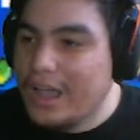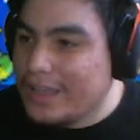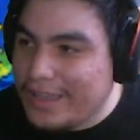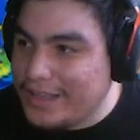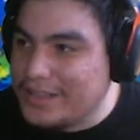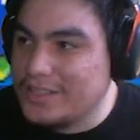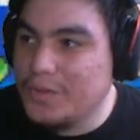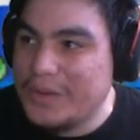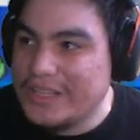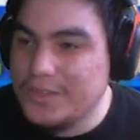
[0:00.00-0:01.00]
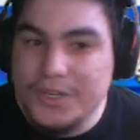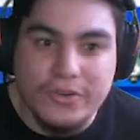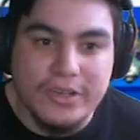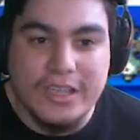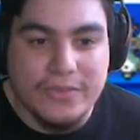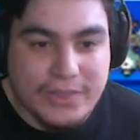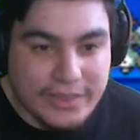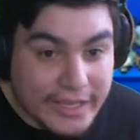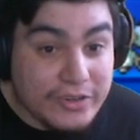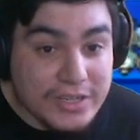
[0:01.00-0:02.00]
get some momentum going. If the
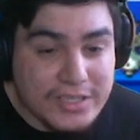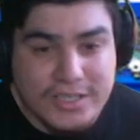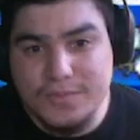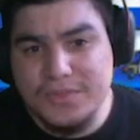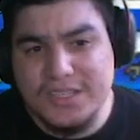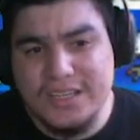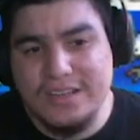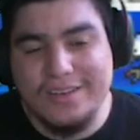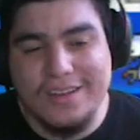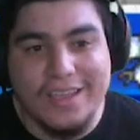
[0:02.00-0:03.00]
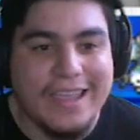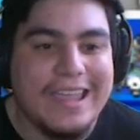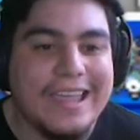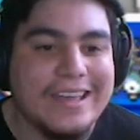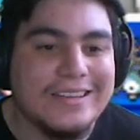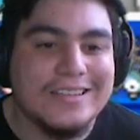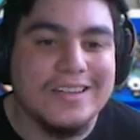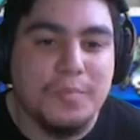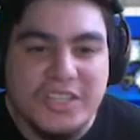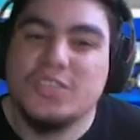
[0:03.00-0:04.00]
Landorus comes in and
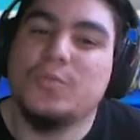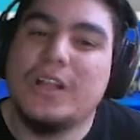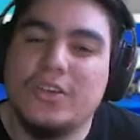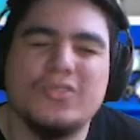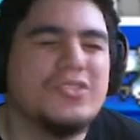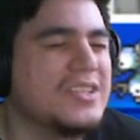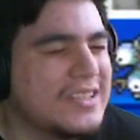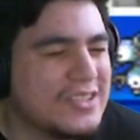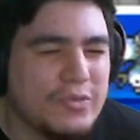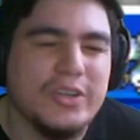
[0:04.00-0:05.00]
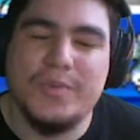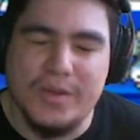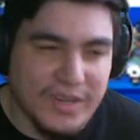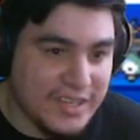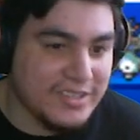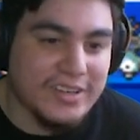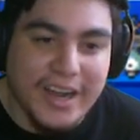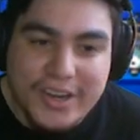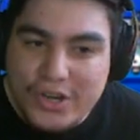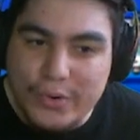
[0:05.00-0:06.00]
my Swellow just is going to be a monster.
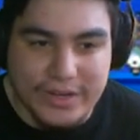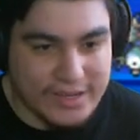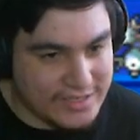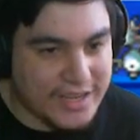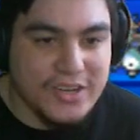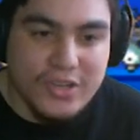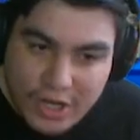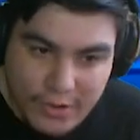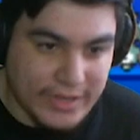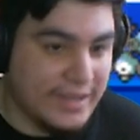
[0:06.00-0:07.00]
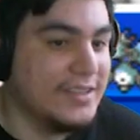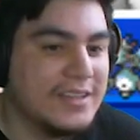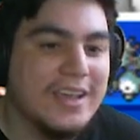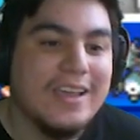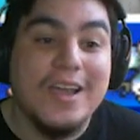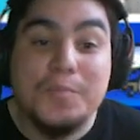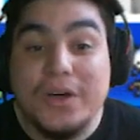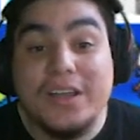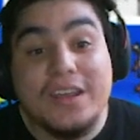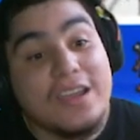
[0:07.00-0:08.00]
I know it is. I know it is.
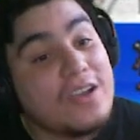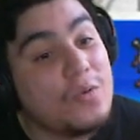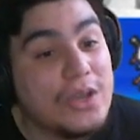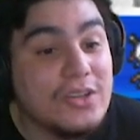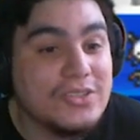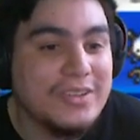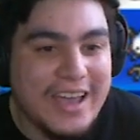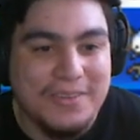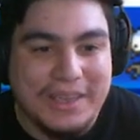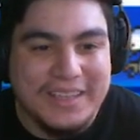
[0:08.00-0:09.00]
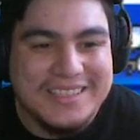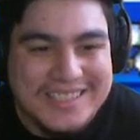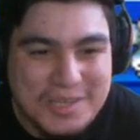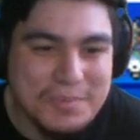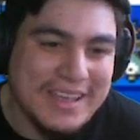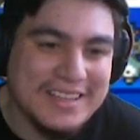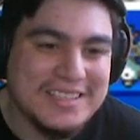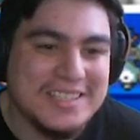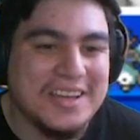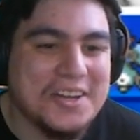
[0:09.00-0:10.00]
But we also have a
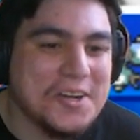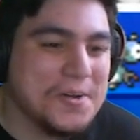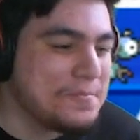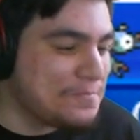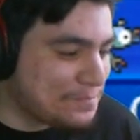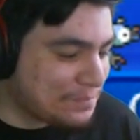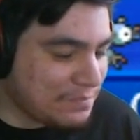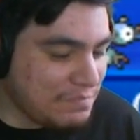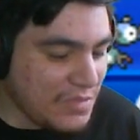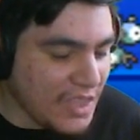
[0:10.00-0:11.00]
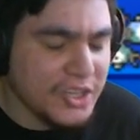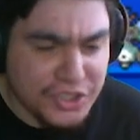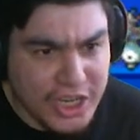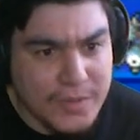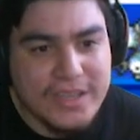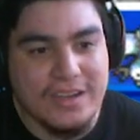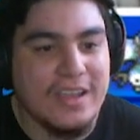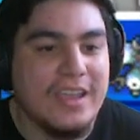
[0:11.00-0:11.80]
Specs um, Shaymin